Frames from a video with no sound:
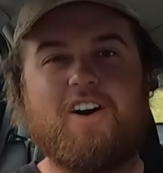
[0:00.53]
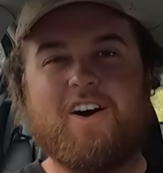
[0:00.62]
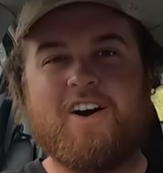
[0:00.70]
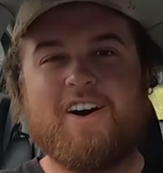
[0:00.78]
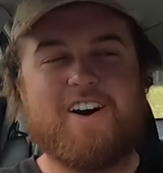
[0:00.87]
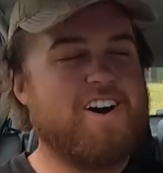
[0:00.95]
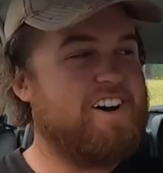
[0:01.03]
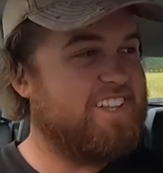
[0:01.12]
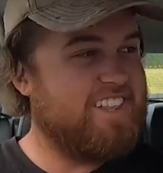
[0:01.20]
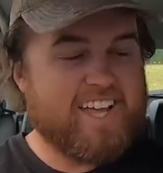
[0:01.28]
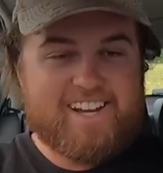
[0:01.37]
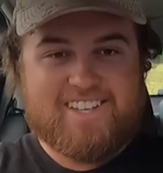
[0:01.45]
Ho
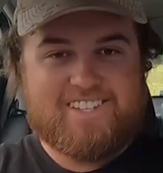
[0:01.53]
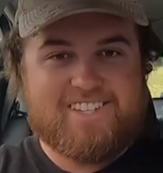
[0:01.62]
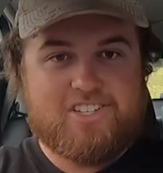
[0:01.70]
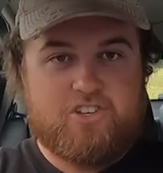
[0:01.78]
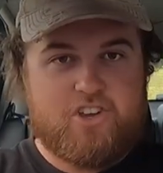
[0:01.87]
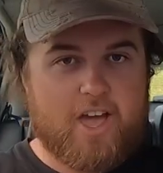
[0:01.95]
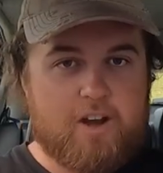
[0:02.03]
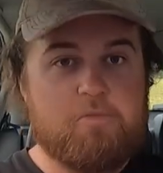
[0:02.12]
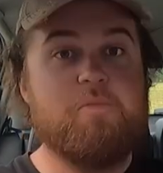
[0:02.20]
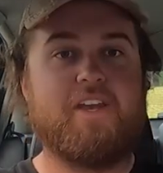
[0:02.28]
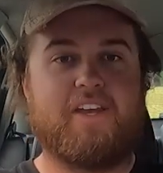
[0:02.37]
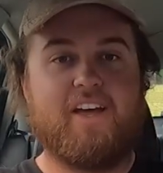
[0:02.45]
ho, ladies and
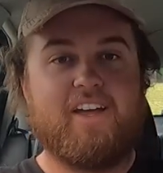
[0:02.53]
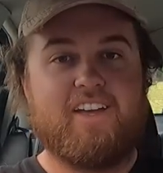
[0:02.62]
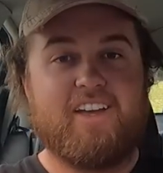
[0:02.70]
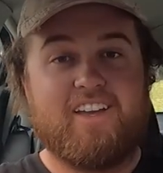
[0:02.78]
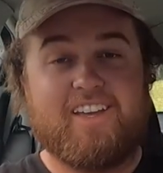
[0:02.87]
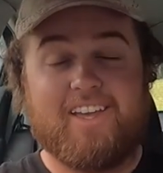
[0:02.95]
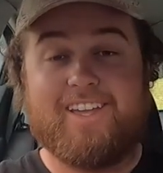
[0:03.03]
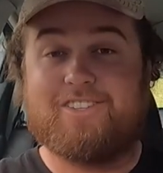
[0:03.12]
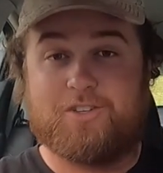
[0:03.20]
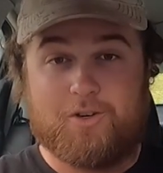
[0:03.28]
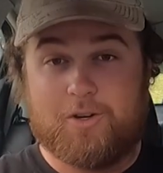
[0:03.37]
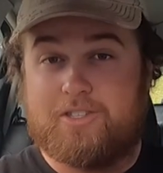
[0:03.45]
gentlemen,
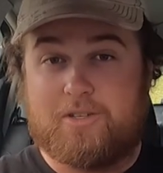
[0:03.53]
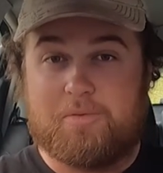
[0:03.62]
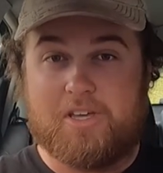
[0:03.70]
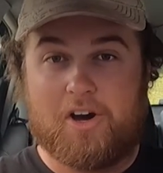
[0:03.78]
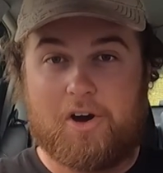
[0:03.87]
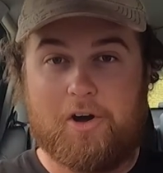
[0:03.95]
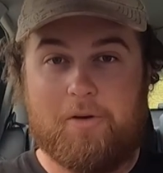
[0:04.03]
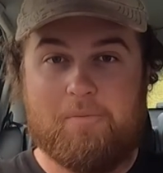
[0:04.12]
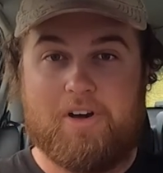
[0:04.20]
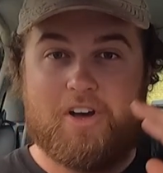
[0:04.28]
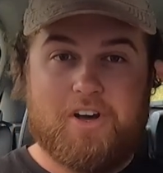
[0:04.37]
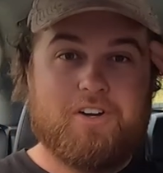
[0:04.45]
it's good to be home.
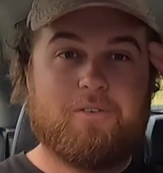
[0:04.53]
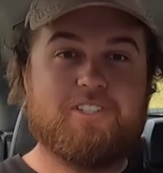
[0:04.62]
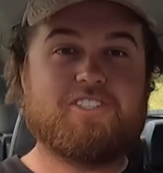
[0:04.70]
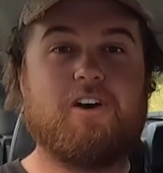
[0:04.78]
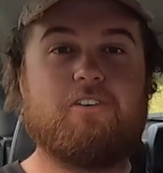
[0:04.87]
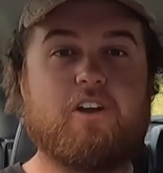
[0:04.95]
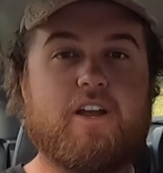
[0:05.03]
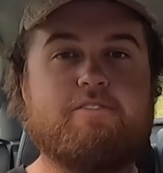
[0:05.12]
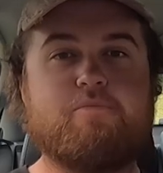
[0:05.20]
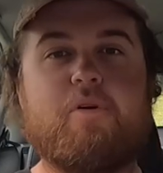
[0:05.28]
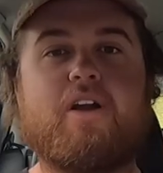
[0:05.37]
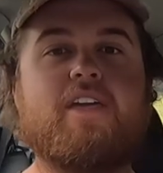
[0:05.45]
What's going on,
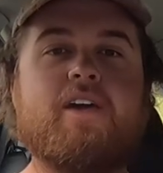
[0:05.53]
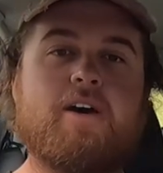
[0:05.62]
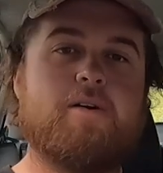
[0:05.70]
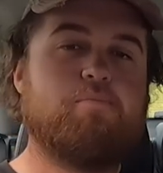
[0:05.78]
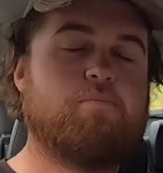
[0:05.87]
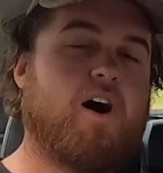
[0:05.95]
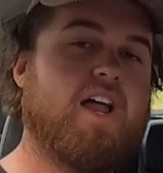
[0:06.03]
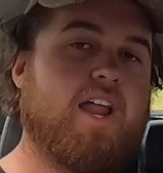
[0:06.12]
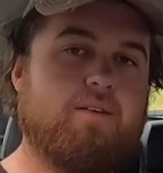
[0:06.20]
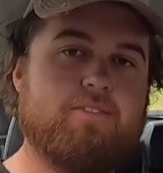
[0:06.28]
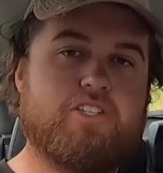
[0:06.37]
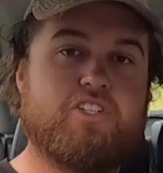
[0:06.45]
everybody? My
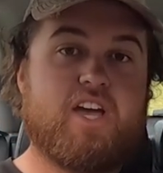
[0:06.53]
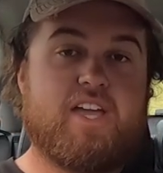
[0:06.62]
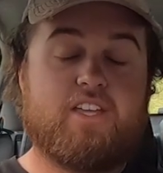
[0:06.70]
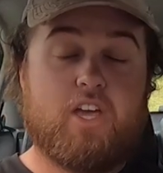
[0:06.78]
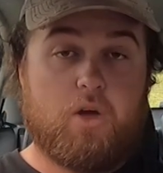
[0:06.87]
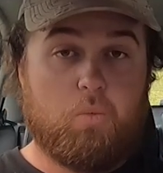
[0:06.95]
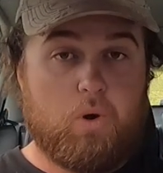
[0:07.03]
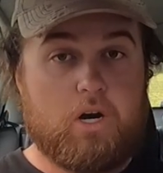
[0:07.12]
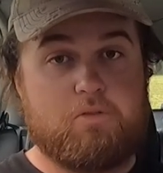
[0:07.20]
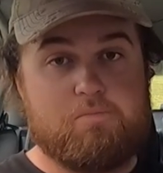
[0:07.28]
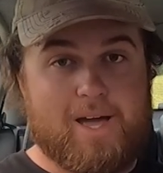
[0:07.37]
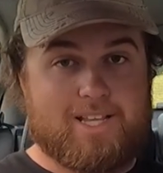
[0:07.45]
name is Jake, and
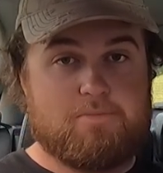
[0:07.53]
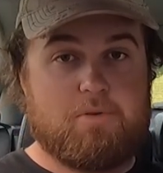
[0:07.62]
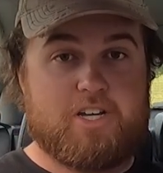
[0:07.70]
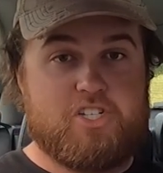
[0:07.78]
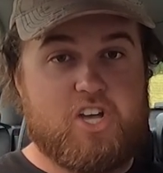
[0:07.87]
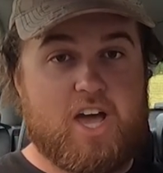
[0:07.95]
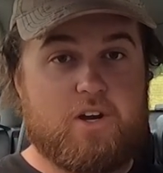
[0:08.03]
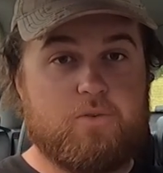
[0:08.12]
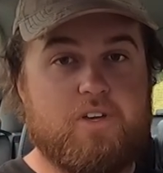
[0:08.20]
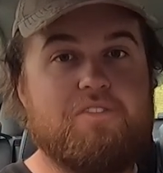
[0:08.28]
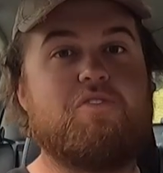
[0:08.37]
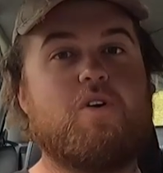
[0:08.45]
welcome back to my
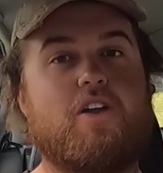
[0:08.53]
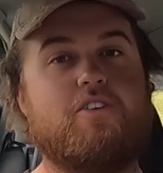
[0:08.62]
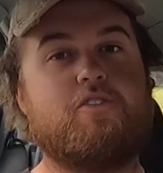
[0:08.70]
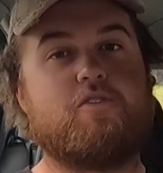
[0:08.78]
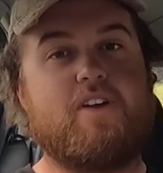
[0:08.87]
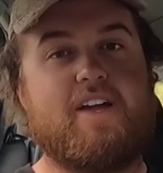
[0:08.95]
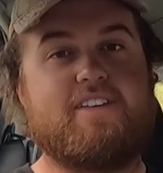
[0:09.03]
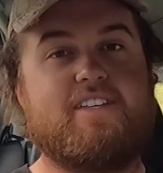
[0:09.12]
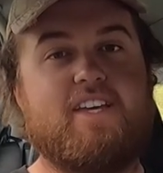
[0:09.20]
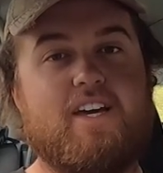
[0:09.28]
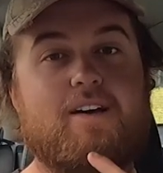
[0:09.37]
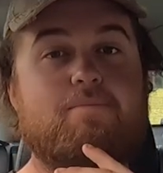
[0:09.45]
channel. If you are new around
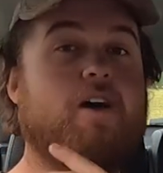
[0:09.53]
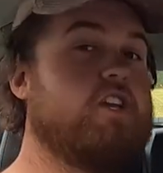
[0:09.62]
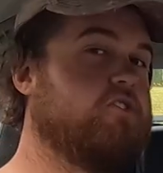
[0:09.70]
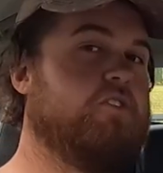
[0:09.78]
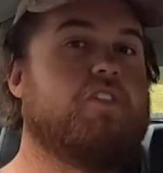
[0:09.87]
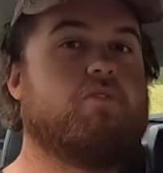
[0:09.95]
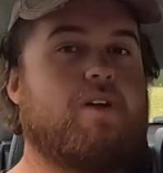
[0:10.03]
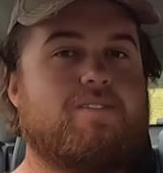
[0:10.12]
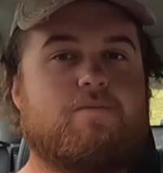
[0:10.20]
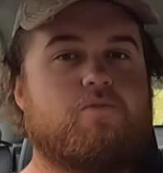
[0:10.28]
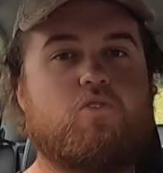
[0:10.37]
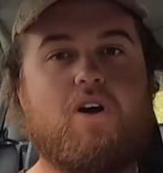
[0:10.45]
here, make sure you hit the red
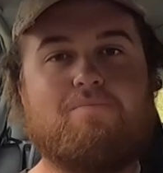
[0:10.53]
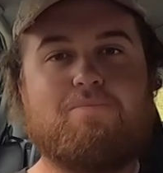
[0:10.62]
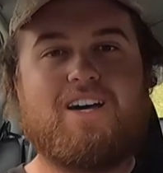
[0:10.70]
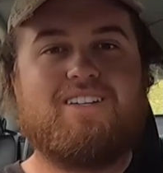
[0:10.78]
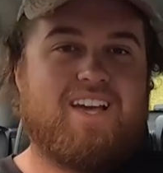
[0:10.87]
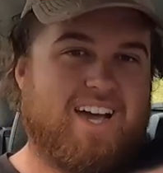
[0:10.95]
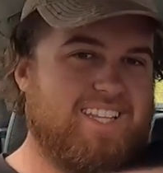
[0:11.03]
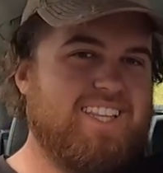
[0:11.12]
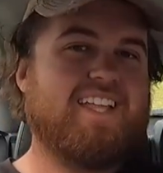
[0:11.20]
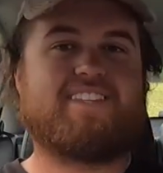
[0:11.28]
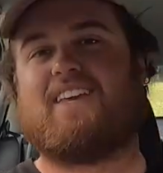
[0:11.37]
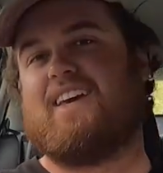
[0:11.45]
subscribe button, and
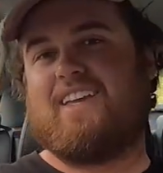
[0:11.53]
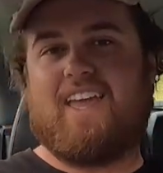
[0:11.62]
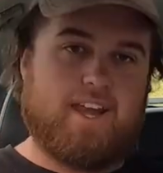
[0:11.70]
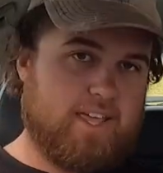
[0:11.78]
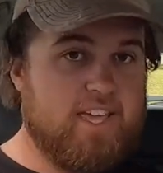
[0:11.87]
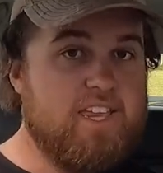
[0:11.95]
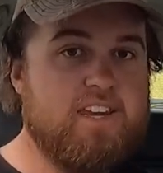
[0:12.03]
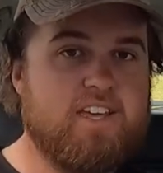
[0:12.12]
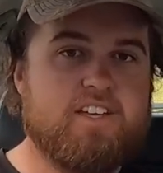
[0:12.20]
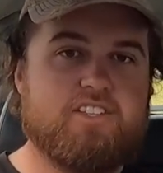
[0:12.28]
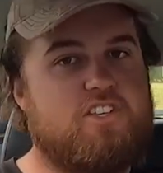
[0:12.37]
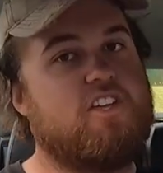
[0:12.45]
let's get
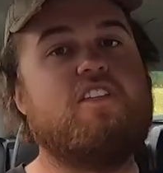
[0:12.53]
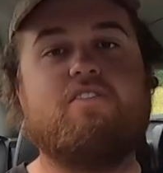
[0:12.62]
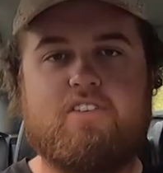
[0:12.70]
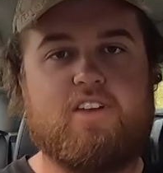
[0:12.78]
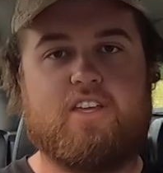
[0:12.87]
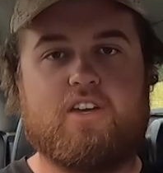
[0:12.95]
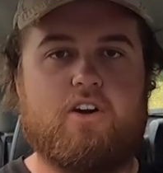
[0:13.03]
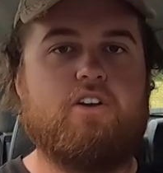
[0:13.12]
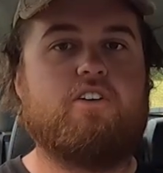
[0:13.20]
into the video.